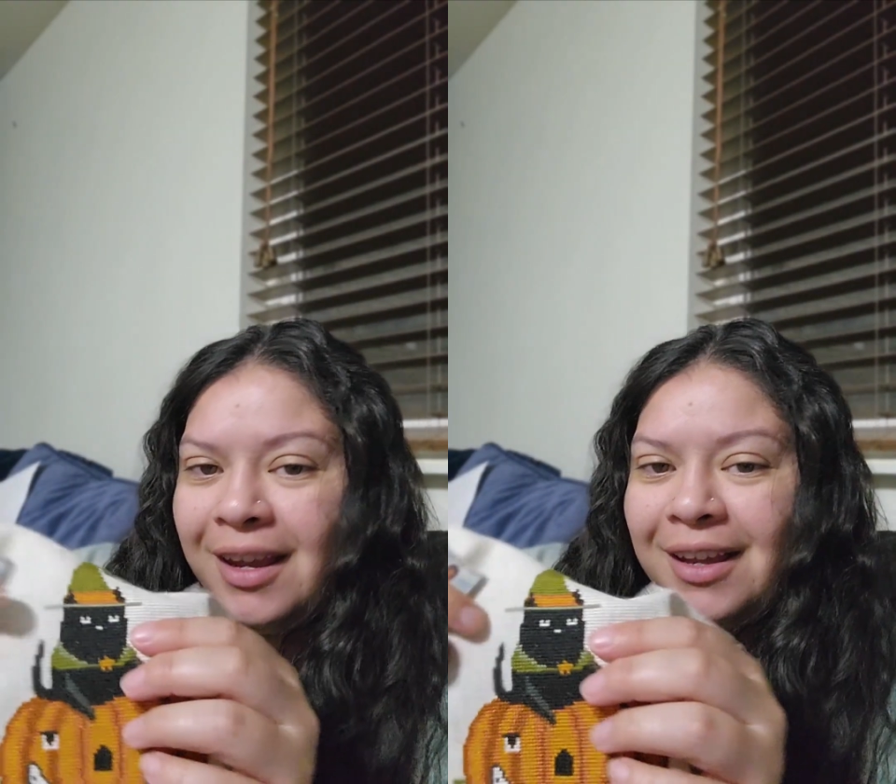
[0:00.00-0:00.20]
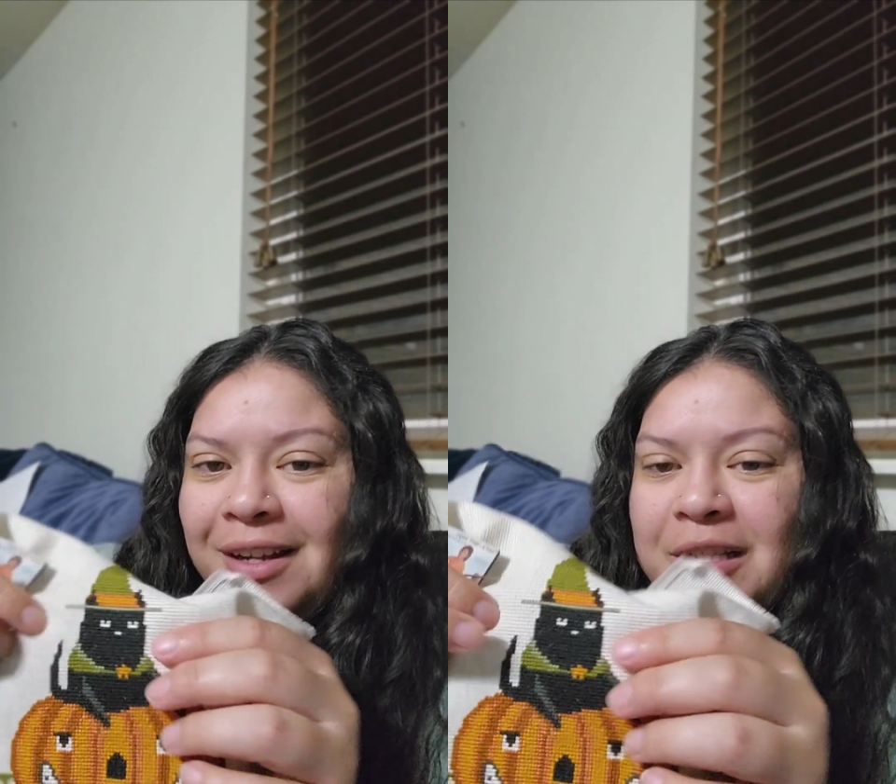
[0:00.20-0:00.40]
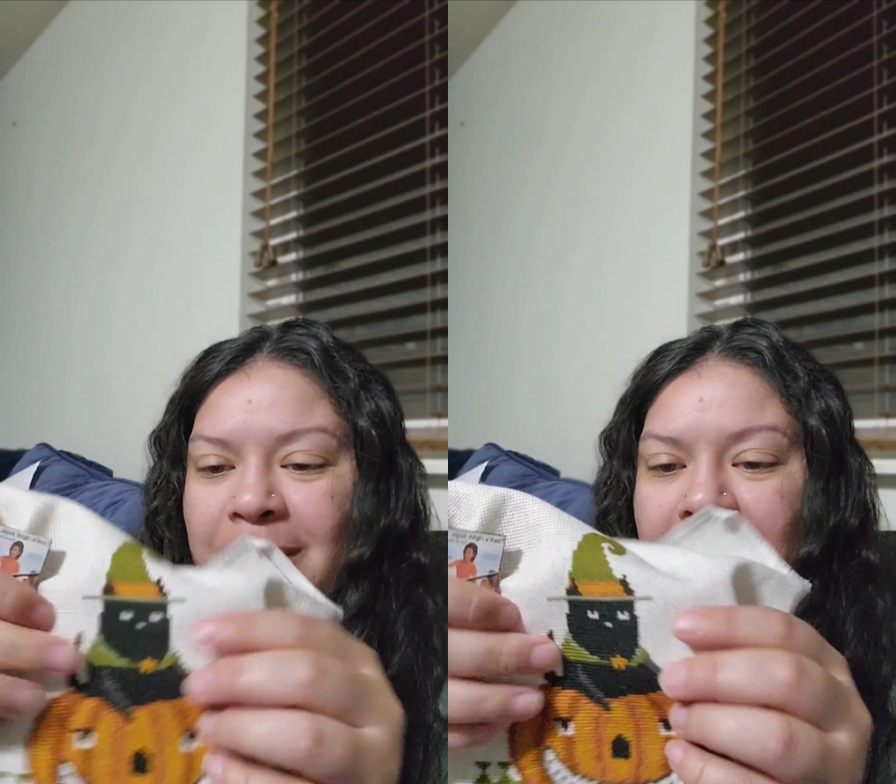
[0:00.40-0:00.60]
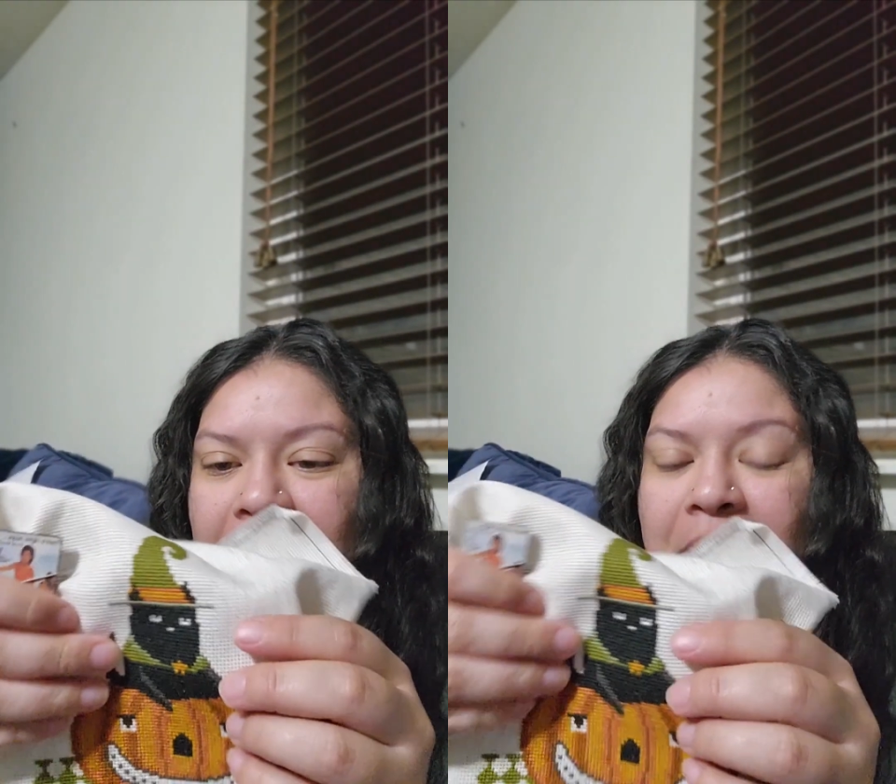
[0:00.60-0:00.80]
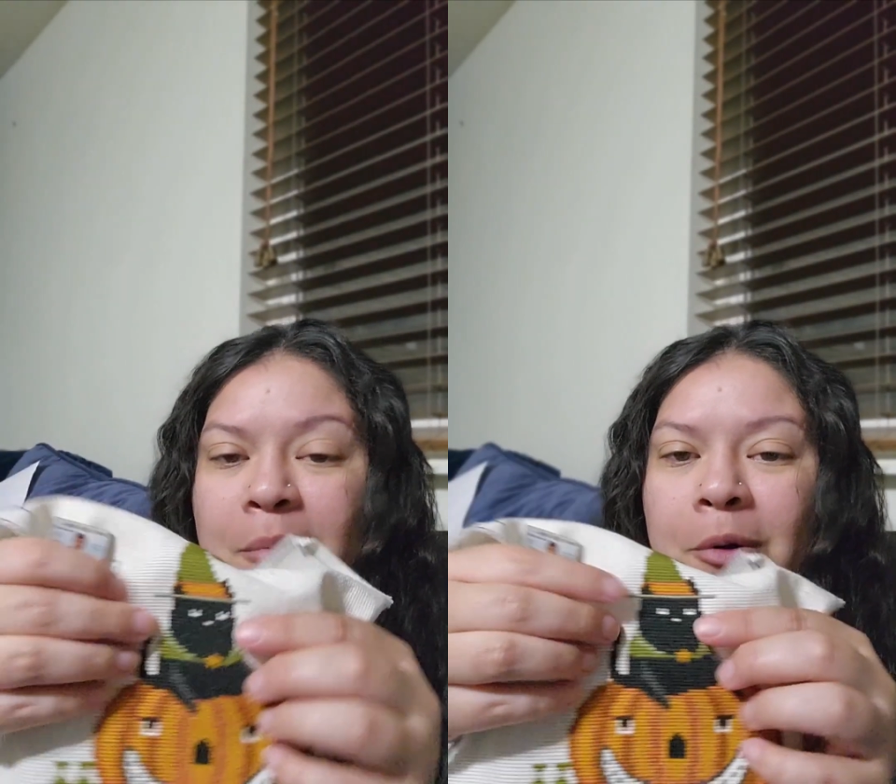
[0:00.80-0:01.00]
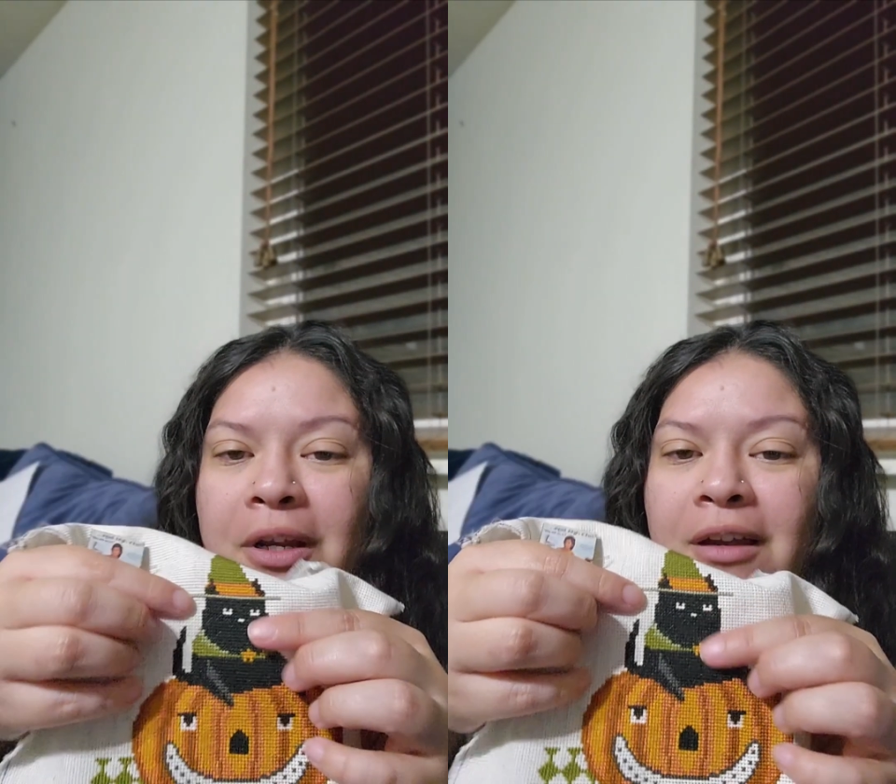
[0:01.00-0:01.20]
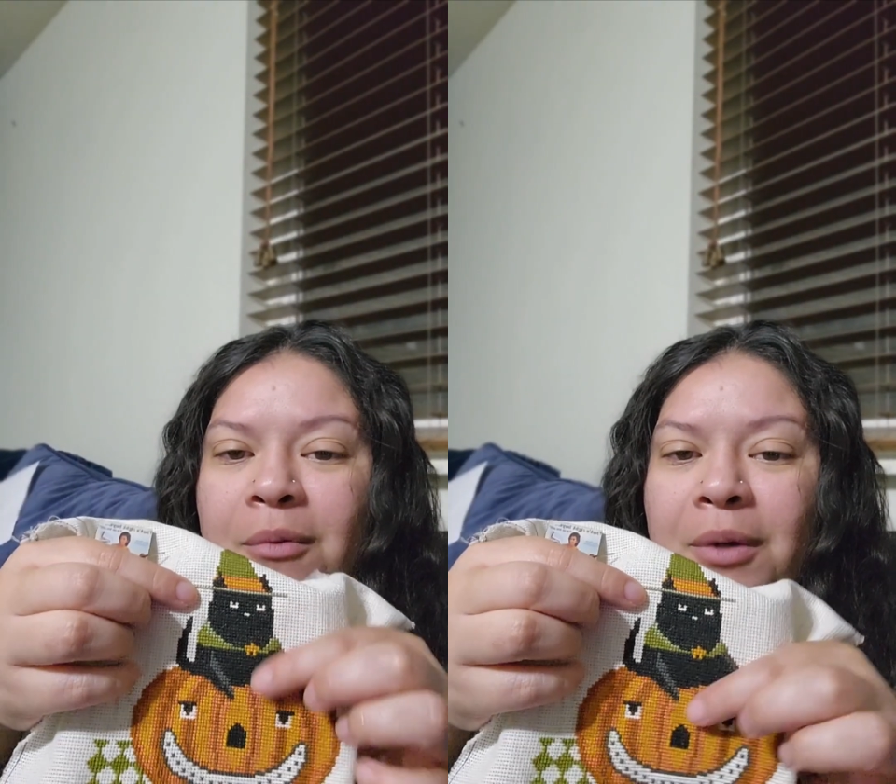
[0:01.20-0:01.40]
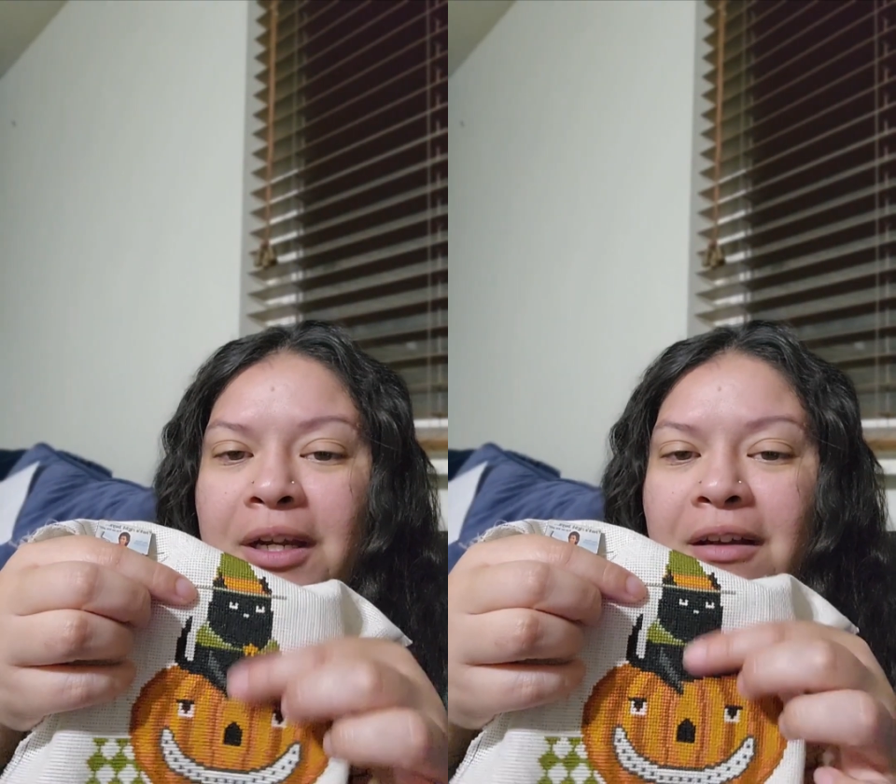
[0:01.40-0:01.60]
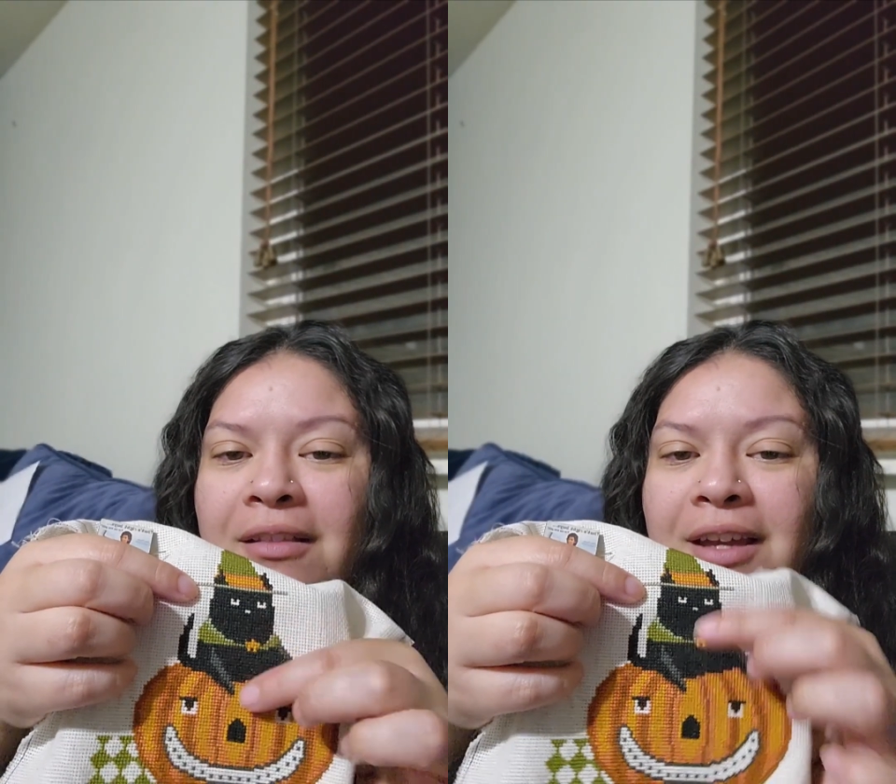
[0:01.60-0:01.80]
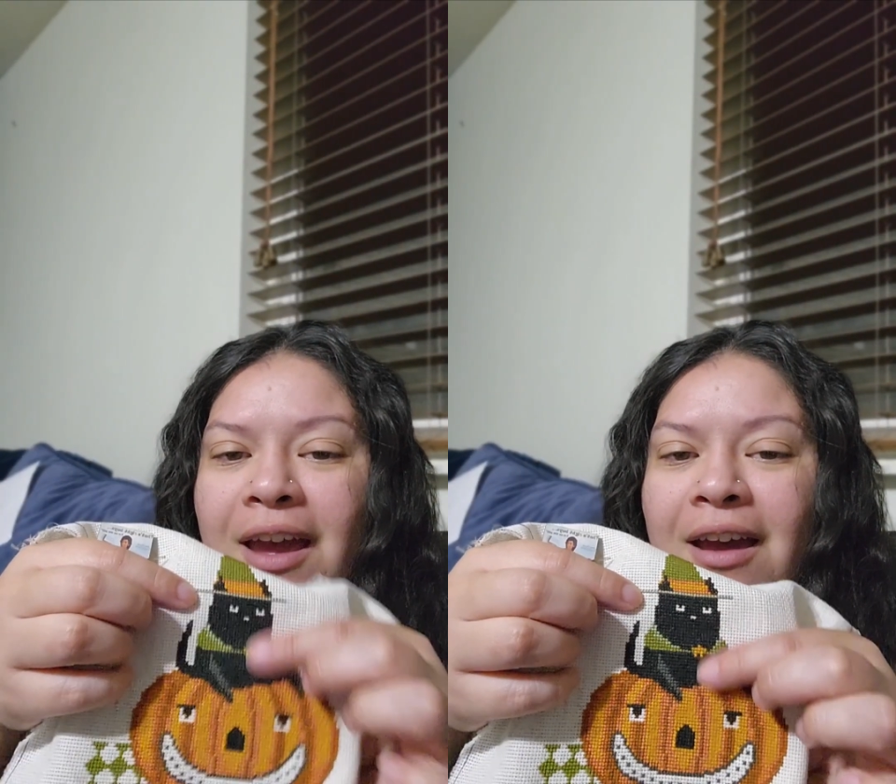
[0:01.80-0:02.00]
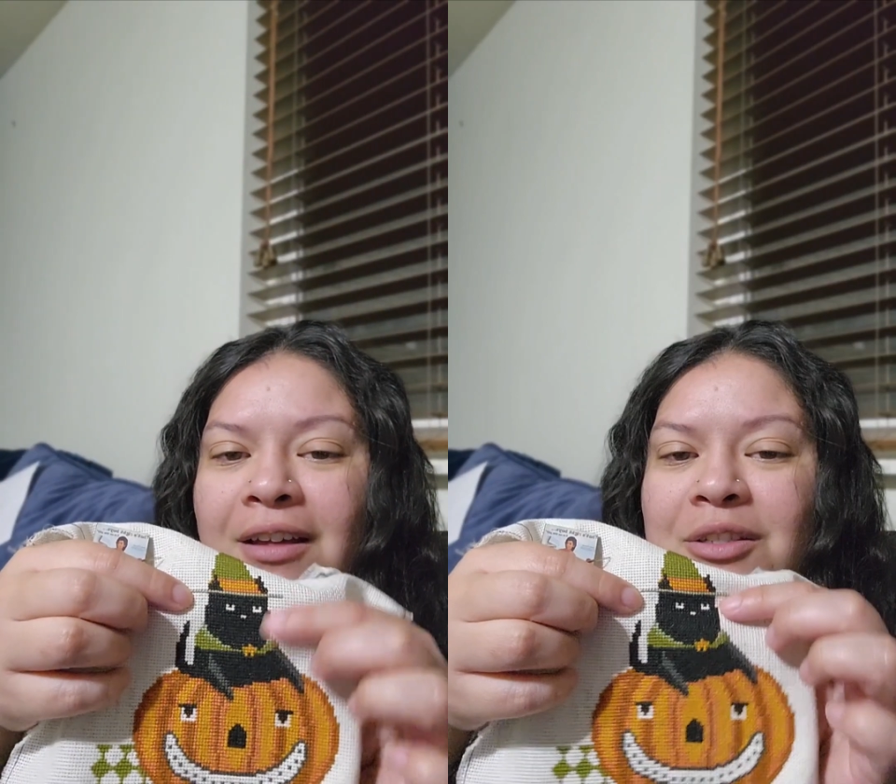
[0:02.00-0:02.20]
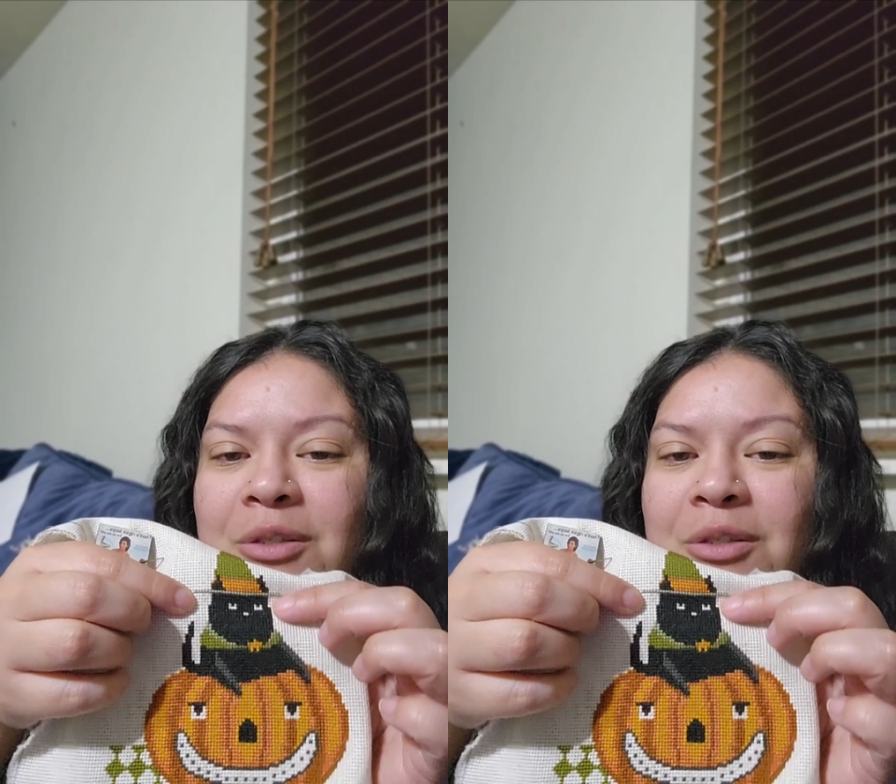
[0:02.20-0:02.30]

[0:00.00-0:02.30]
and I spent like the morning working on the cat.